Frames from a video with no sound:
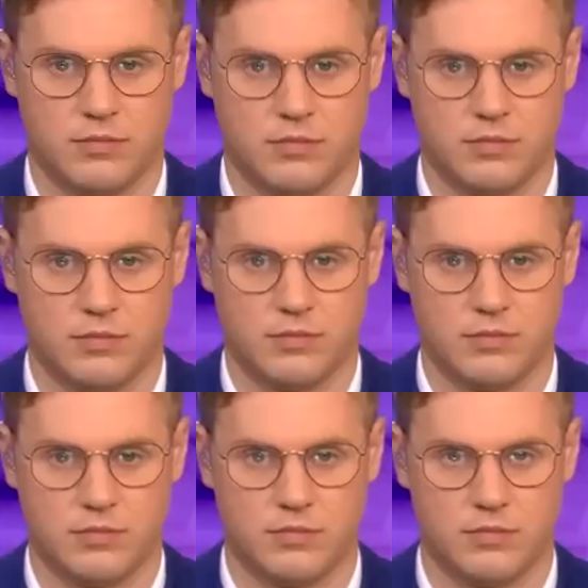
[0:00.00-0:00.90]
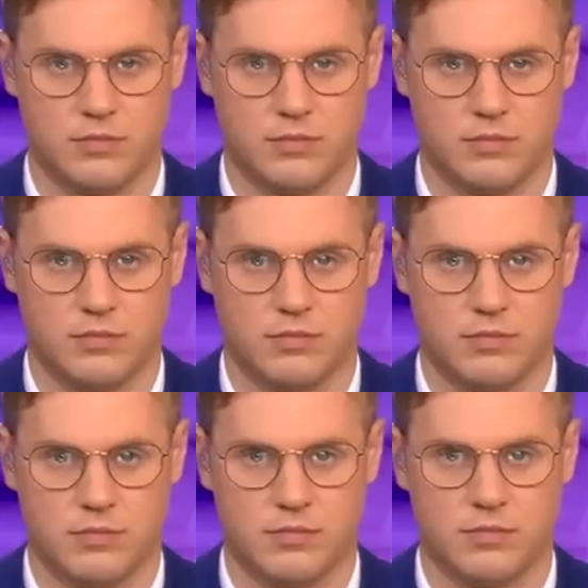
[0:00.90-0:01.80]

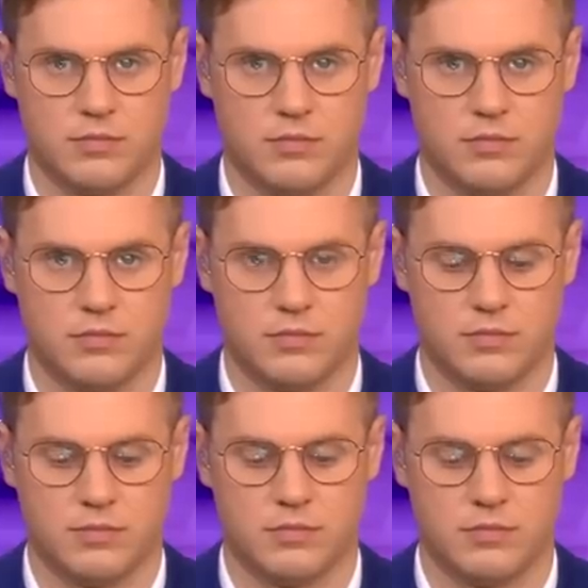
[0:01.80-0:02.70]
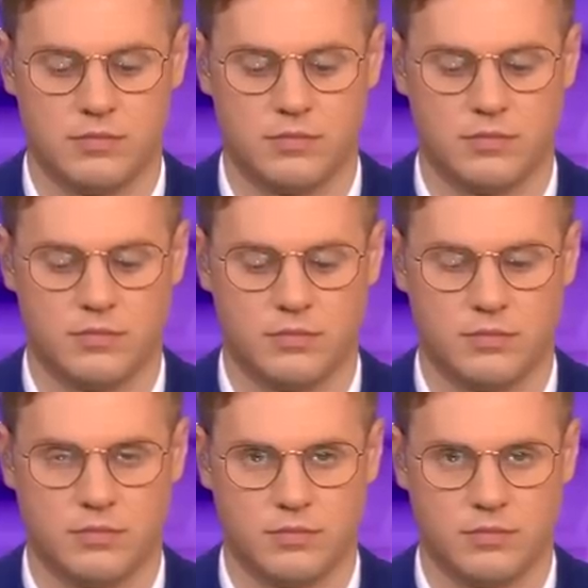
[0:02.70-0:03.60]
(silent)